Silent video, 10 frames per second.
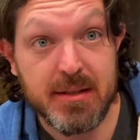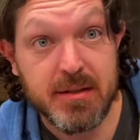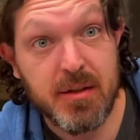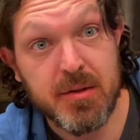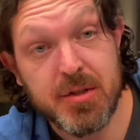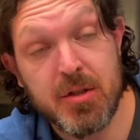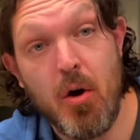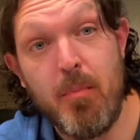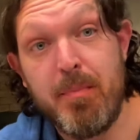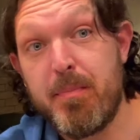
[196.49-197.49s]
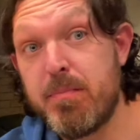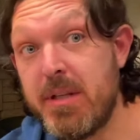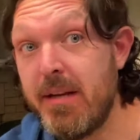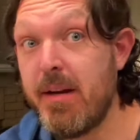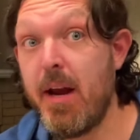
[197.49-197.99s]
So the scope
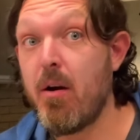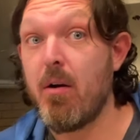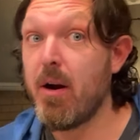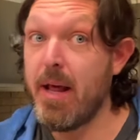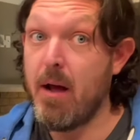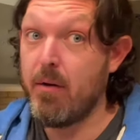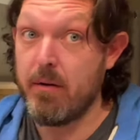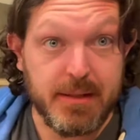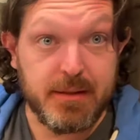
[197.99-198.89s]
didn't error it out.